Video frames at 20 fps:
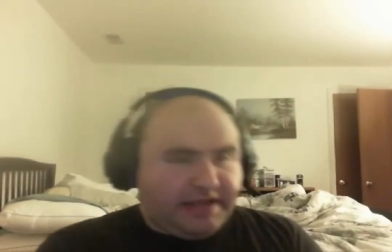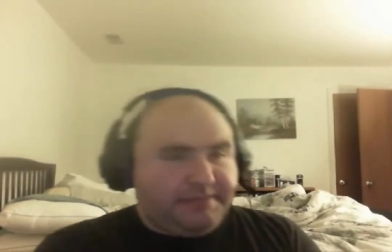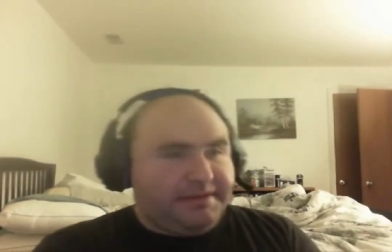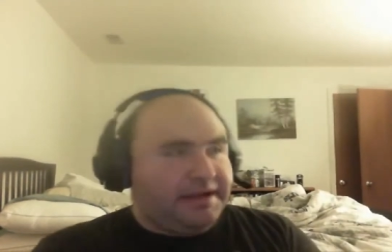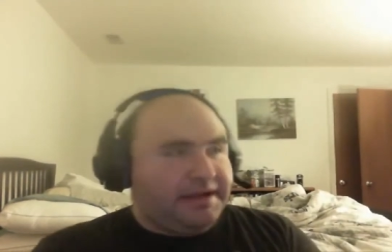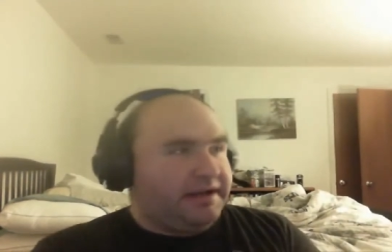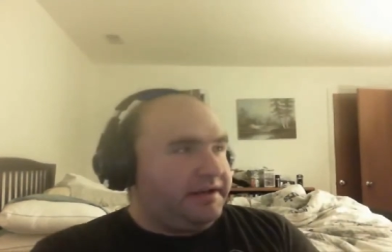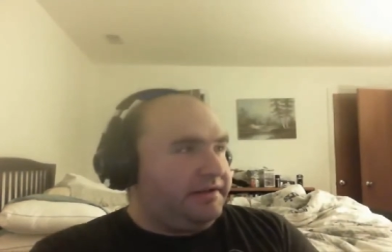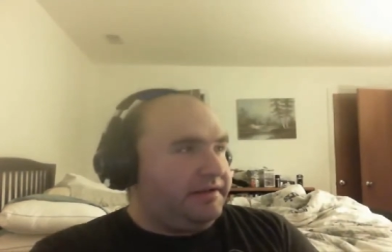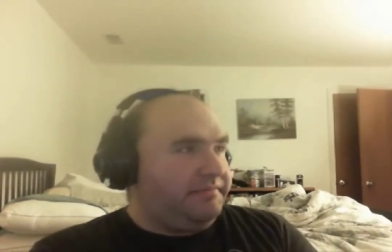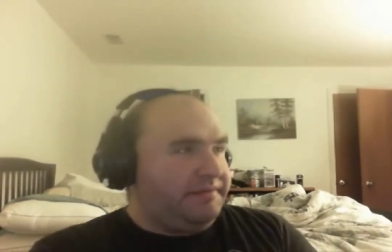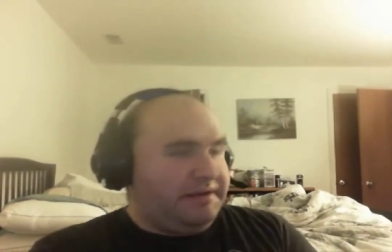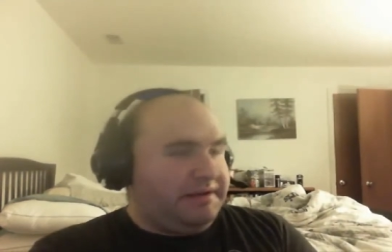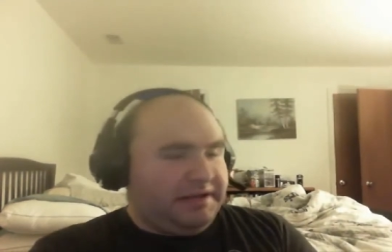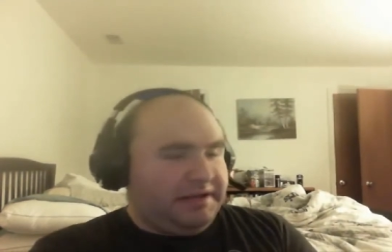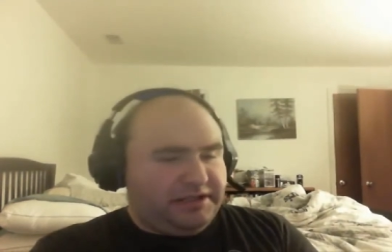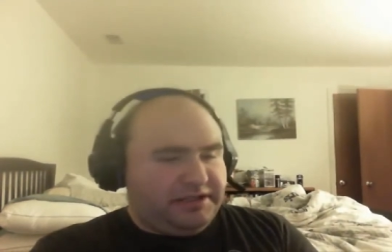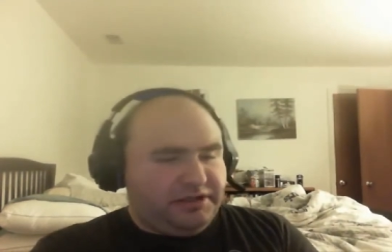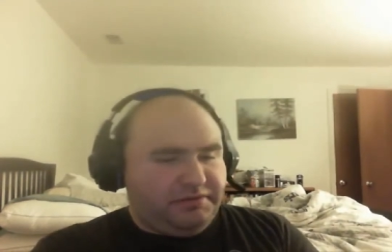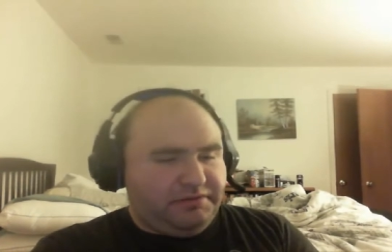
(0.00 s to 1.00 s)
Like, I'm not going
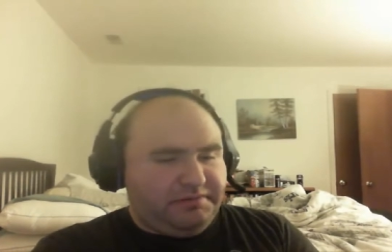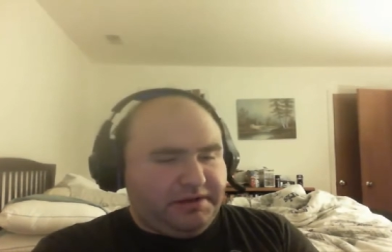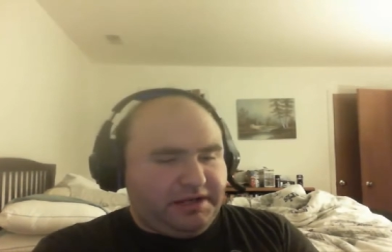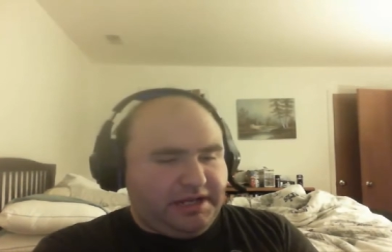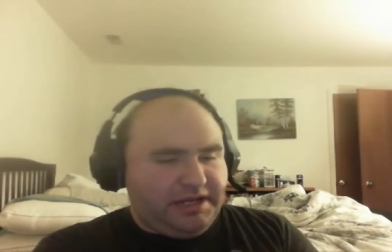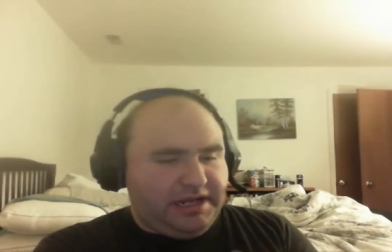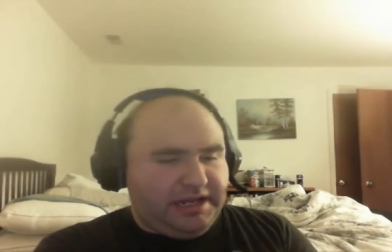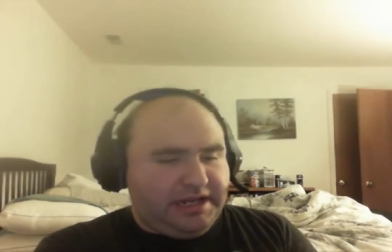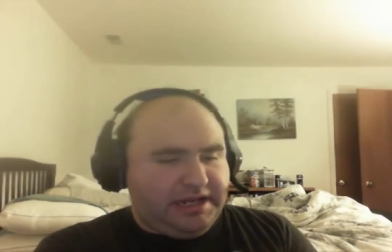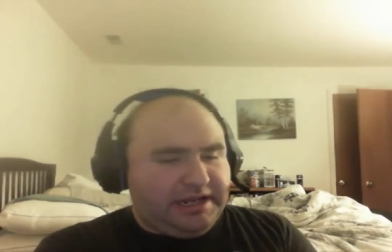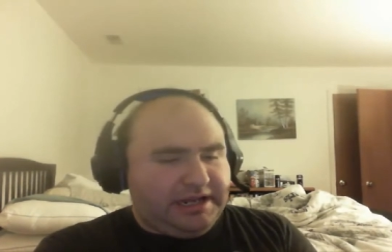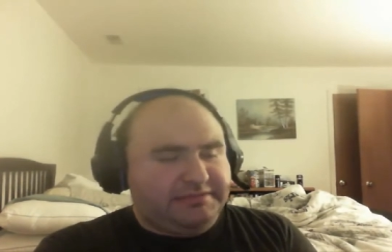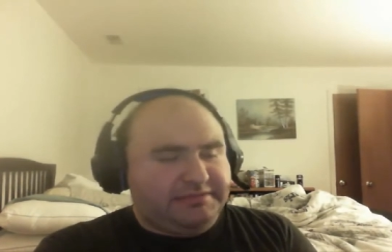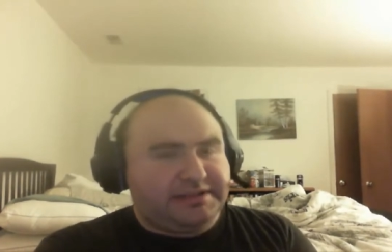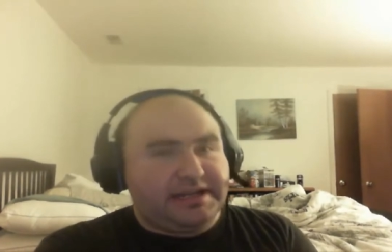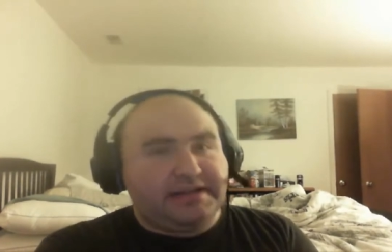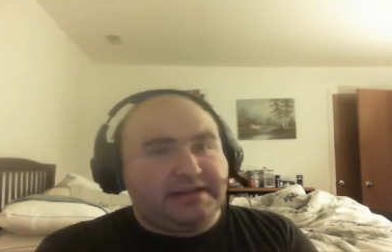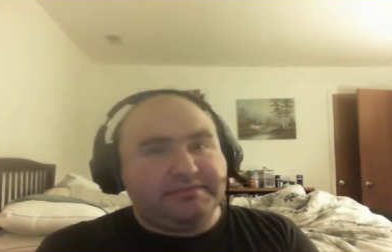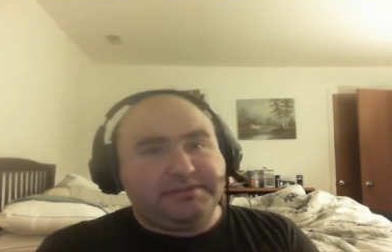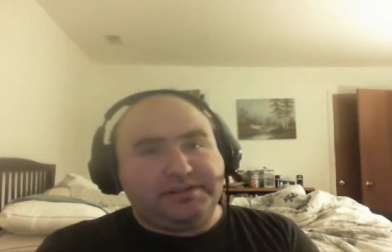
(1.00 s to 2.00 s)
to be, like, too picky.
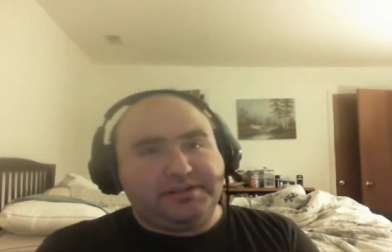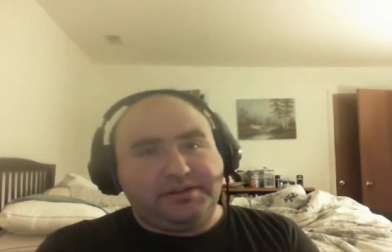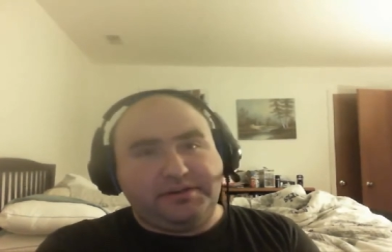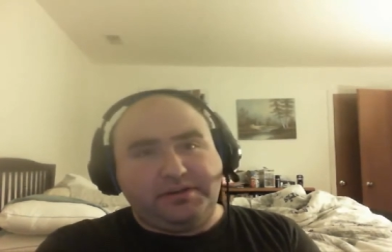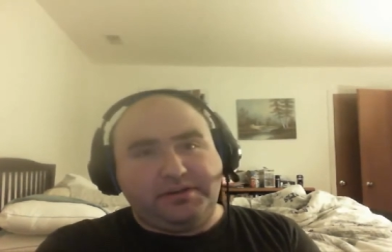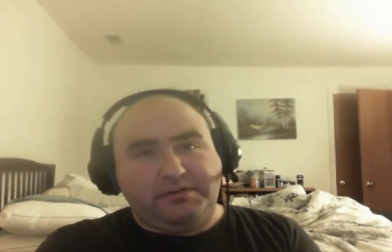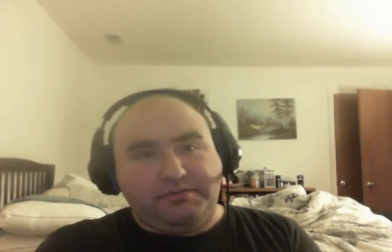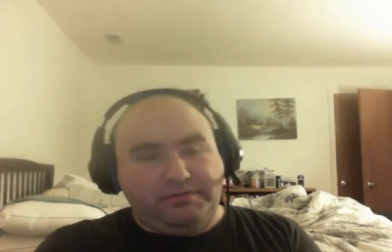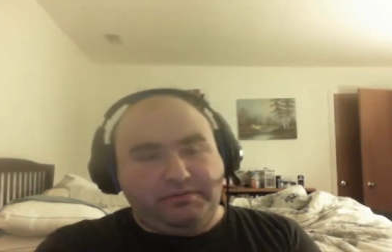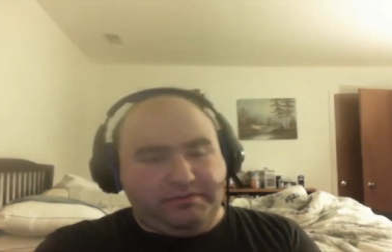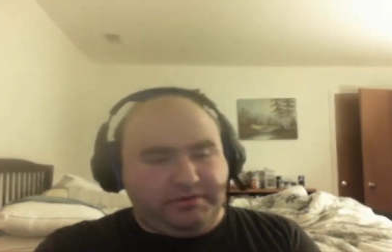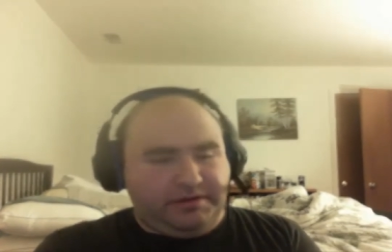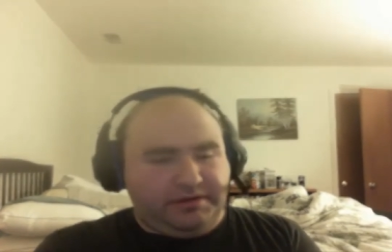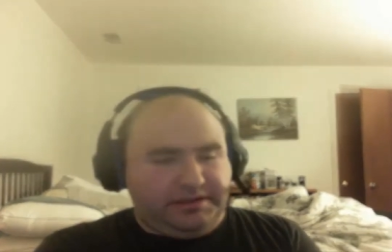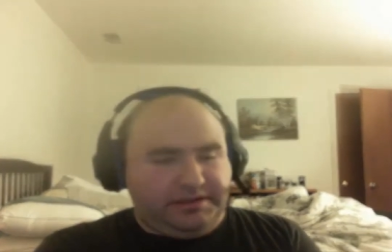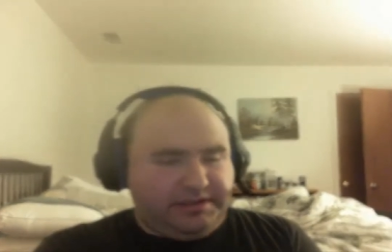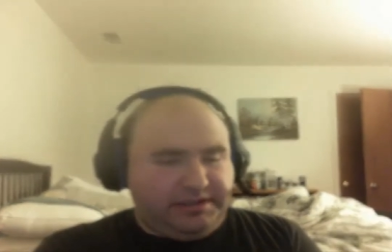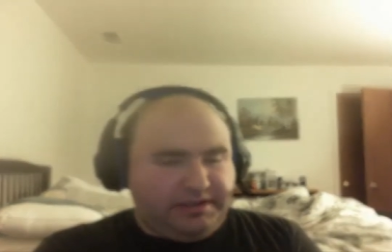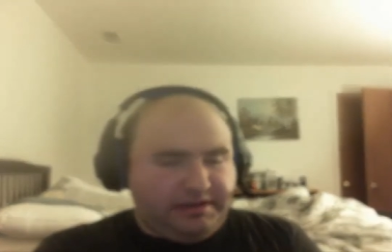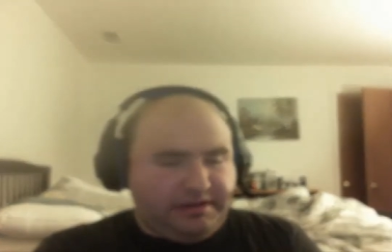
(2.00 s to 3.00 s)
I'm just going to go in
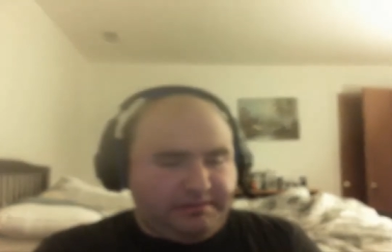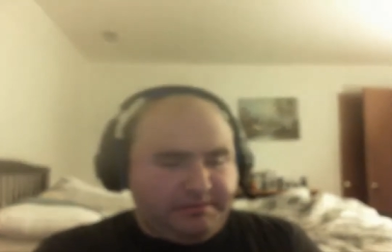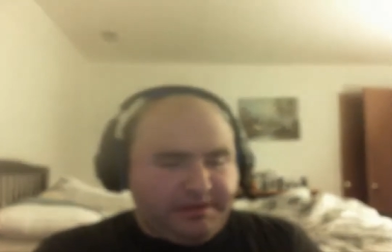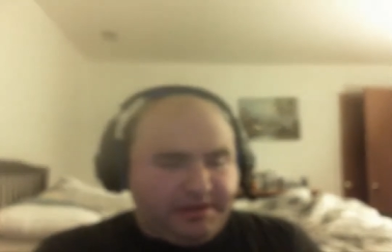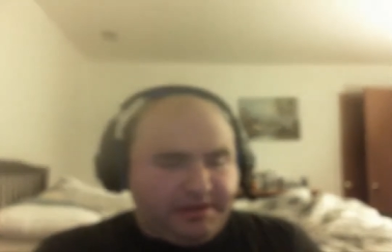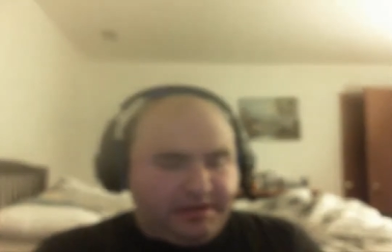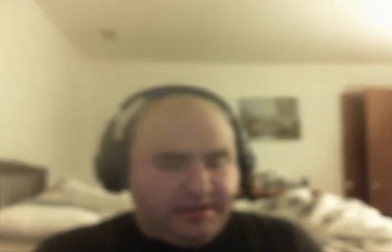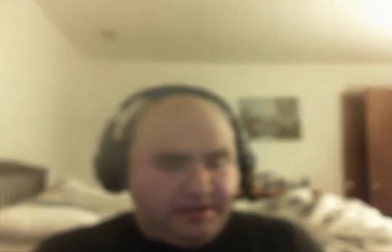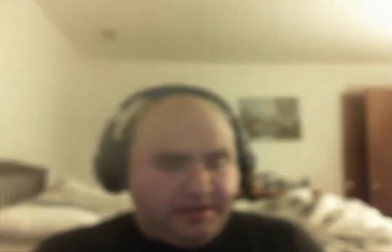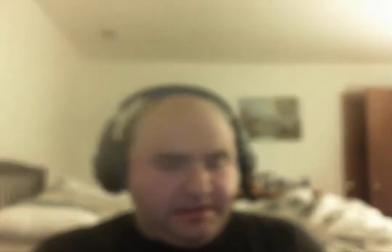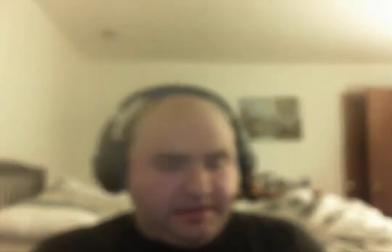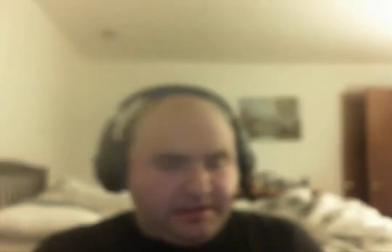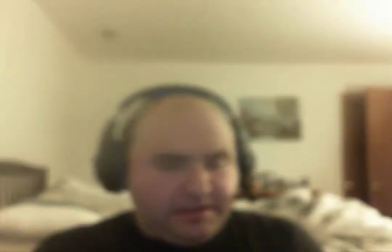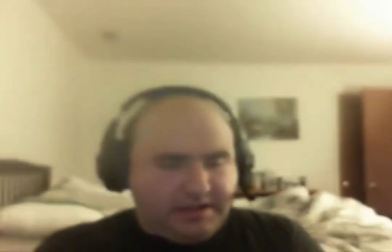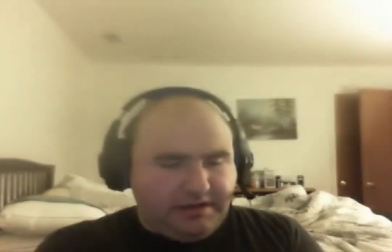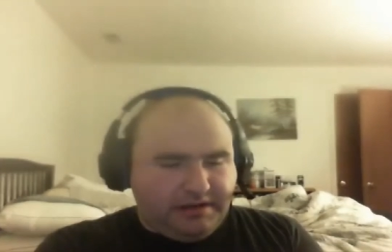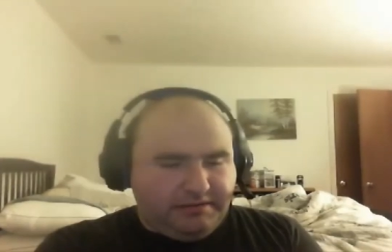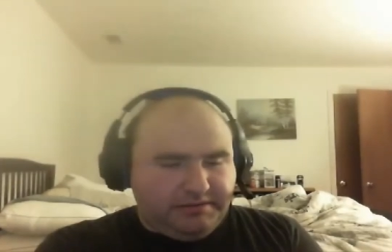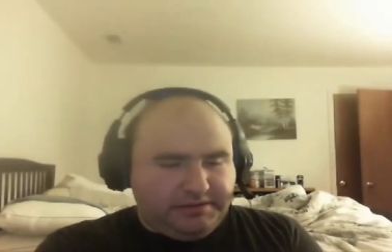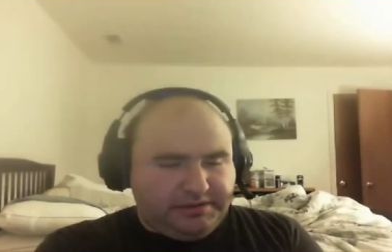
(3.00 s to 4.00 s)
order this time.
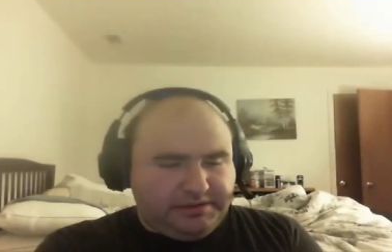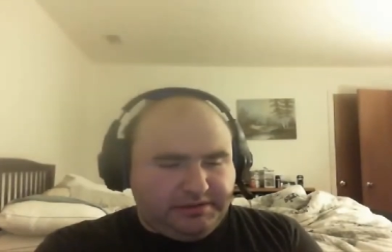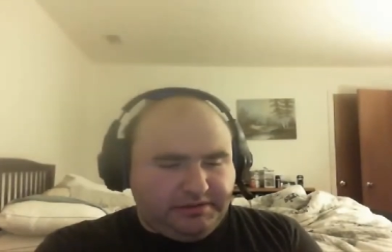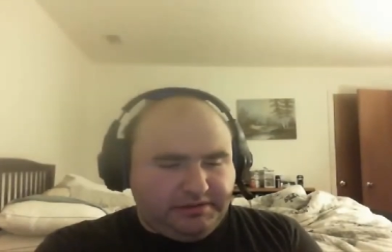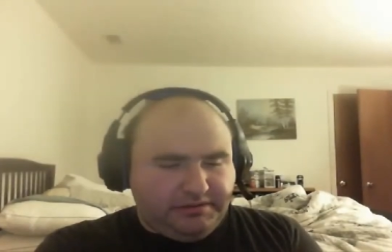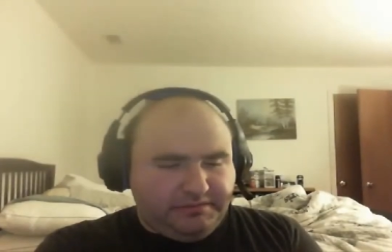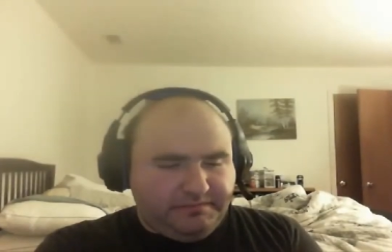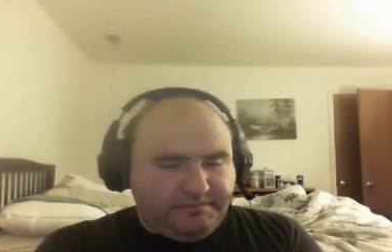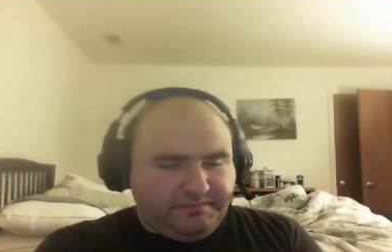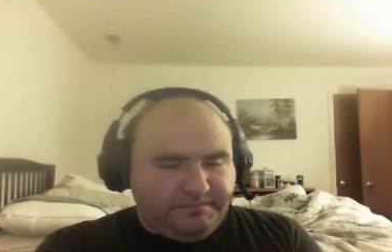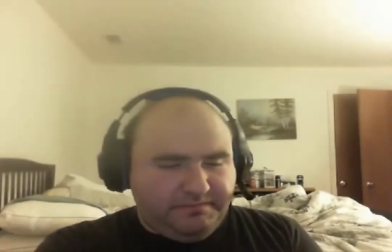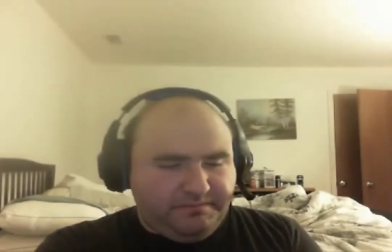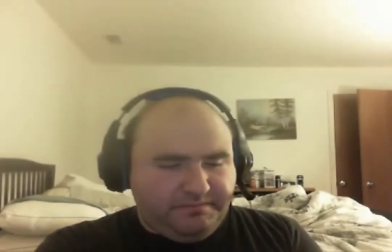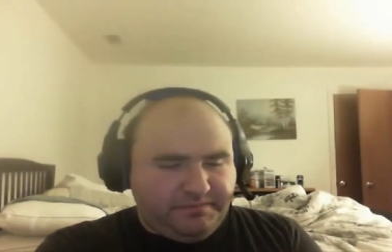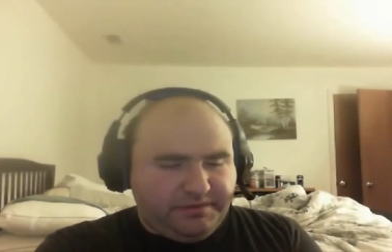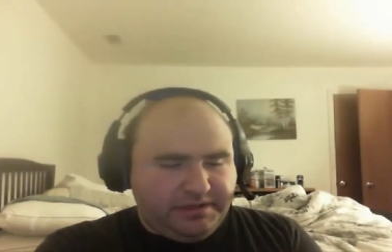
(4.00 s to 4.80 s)
Like I always do.